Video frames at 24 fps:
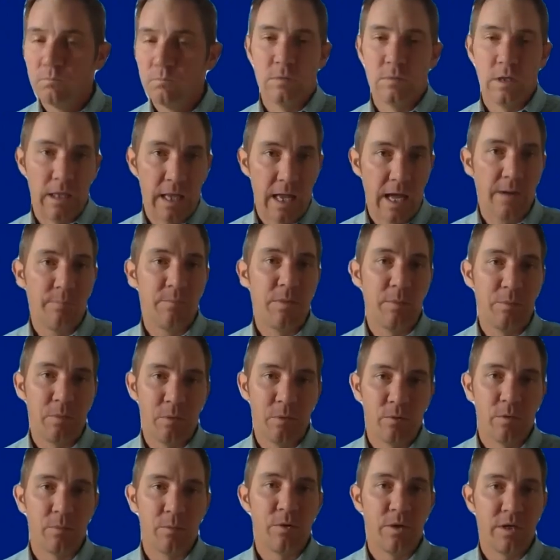a lot of people
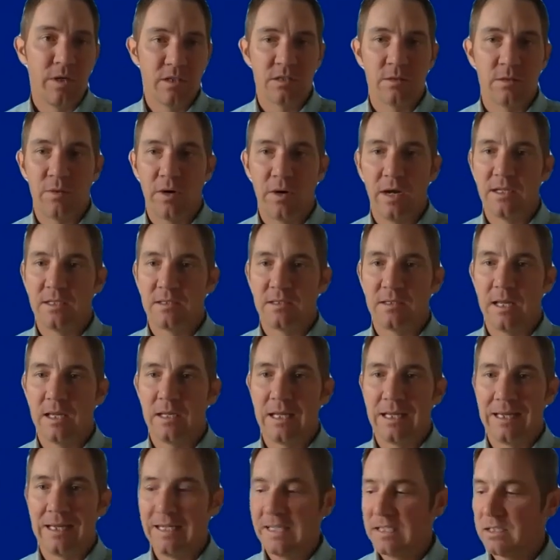were pretty surprised
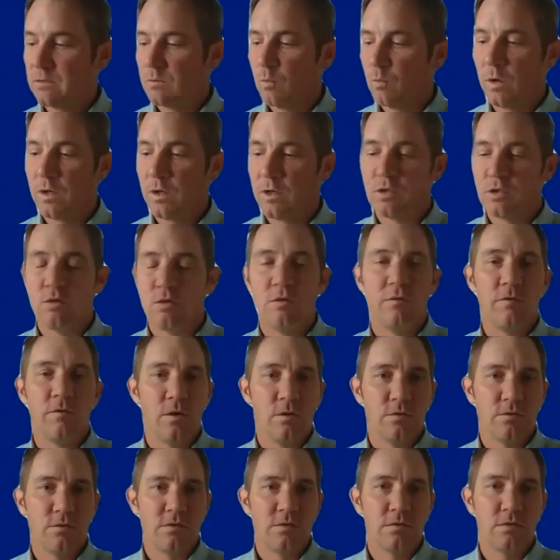that at least one or two of
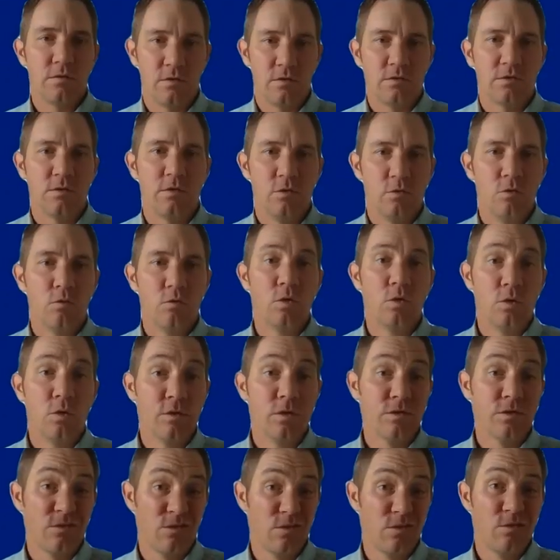those new
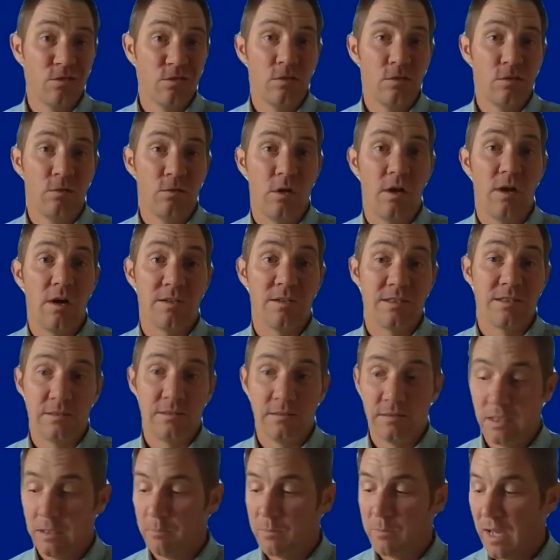rules or new laws
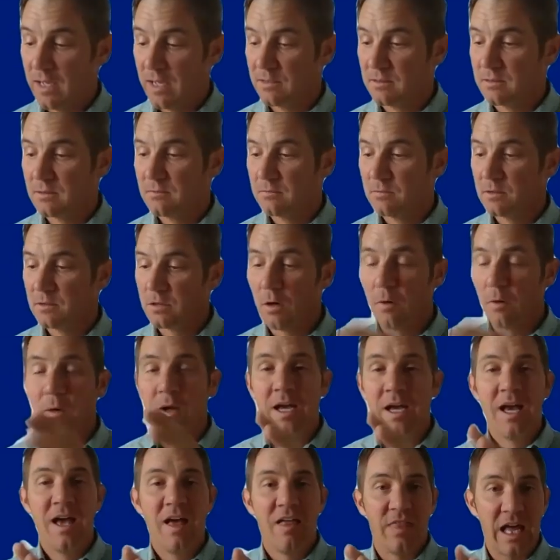didn't pass. So
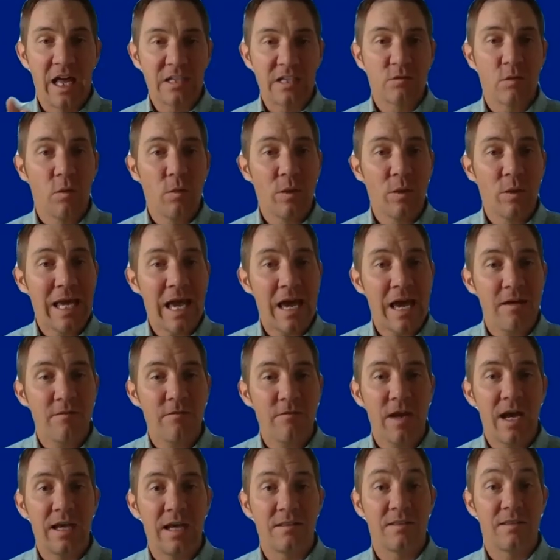that's what we have
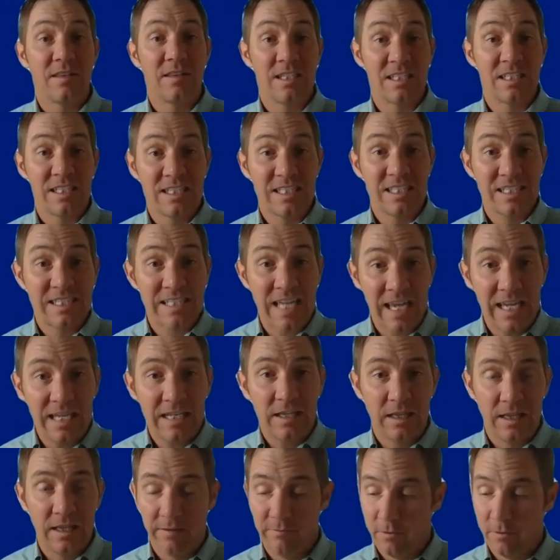at the
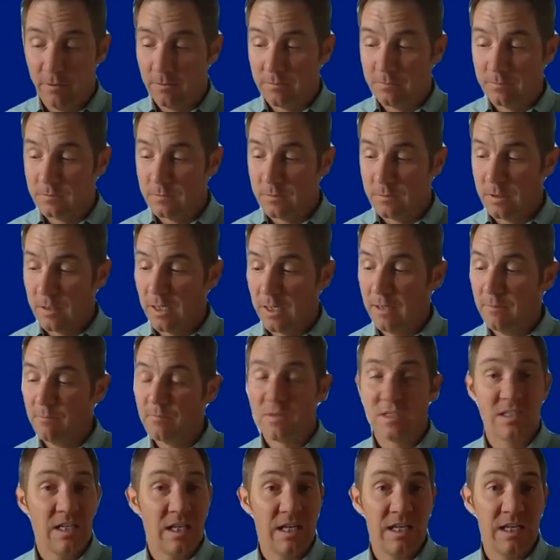state level, right?
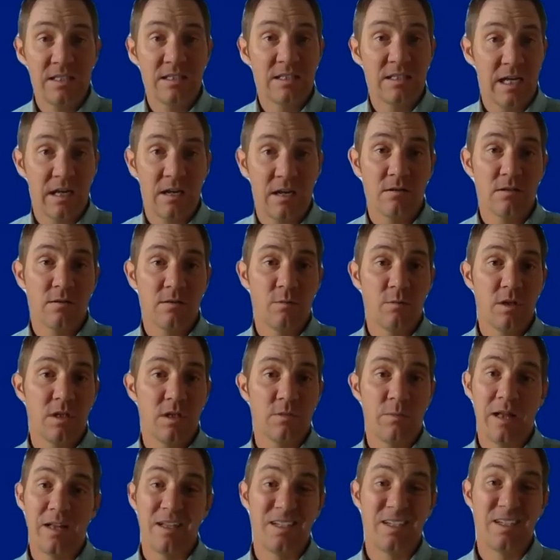Cities, towns,
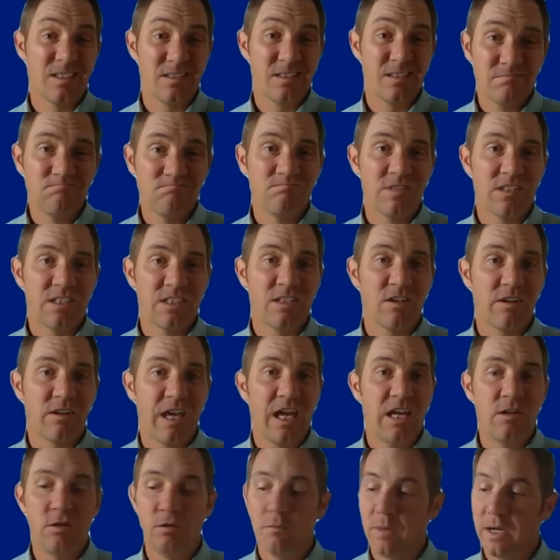municipalities still
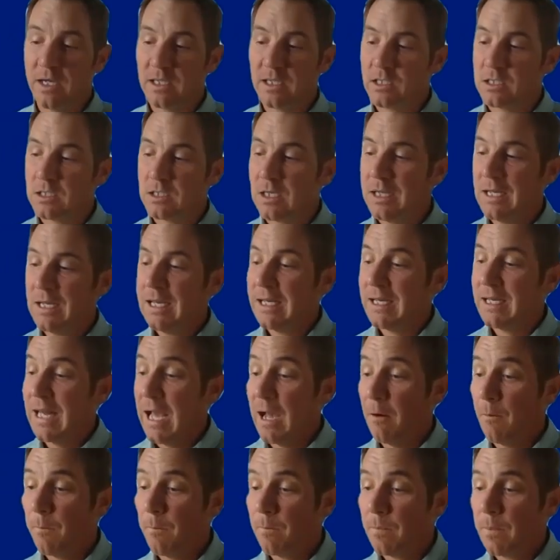can't do much.
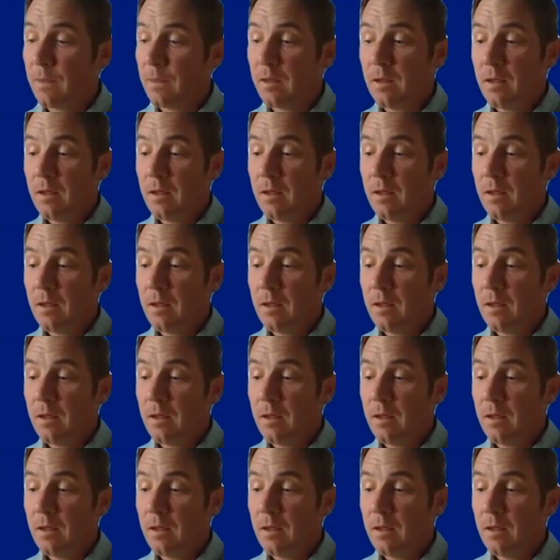Now,